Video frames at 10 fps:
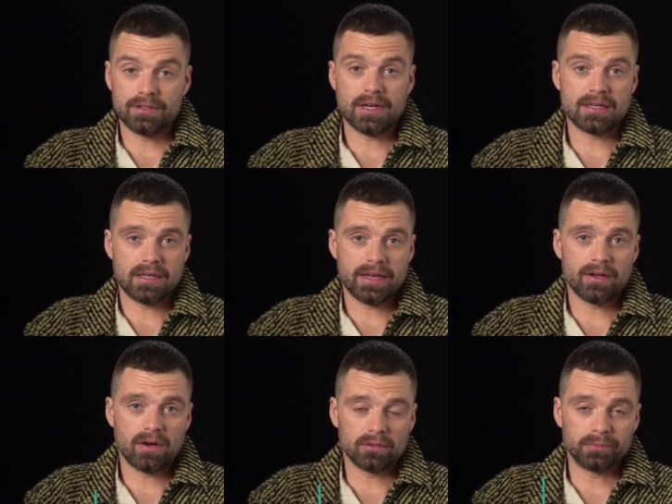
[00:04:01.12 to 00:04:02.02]
Chastain
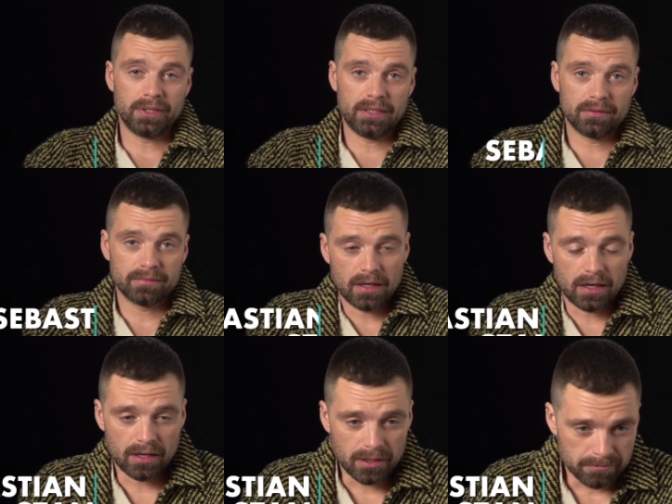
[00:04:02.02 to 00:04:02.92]
called me
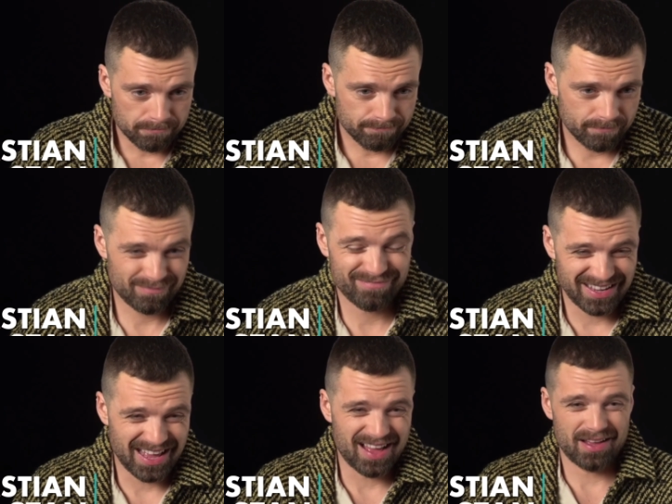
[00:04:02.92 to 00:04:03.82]
um,
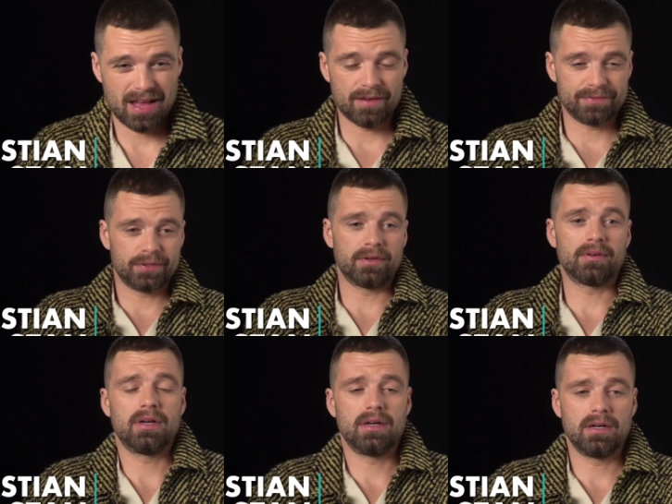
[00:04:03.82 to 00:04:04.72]

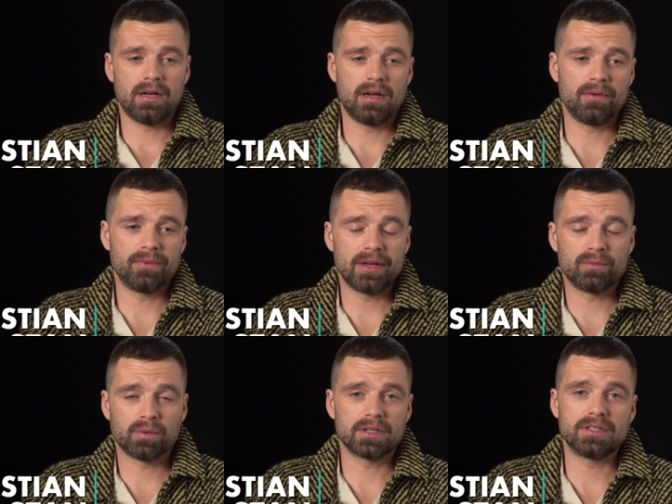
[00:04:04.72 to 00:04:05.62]
after uh, we had
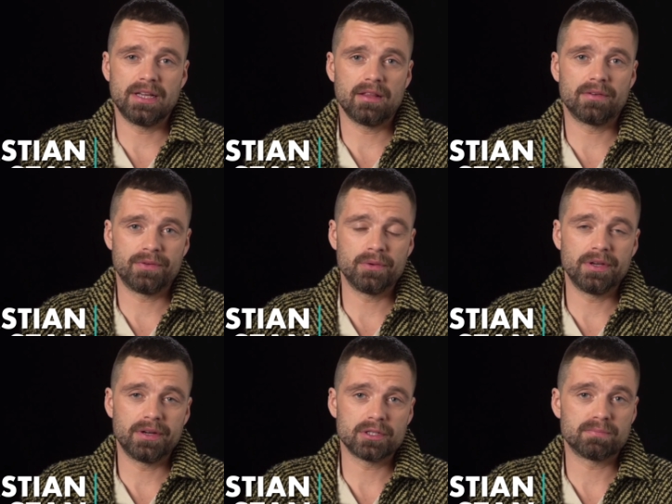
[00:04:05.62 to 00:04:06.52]
worked together a few
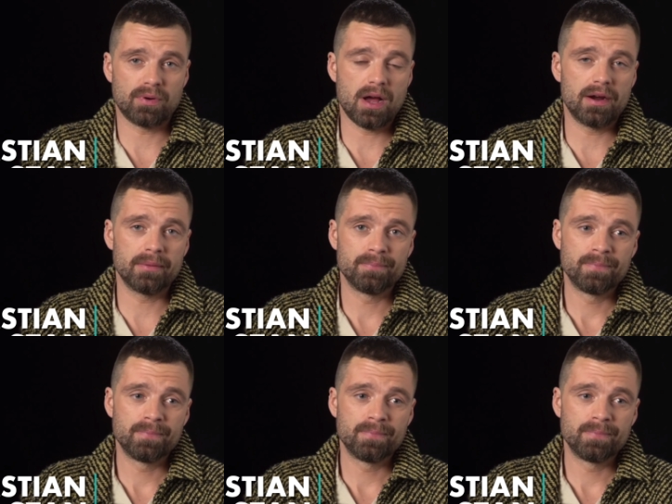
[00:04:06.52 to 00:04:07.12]
years prior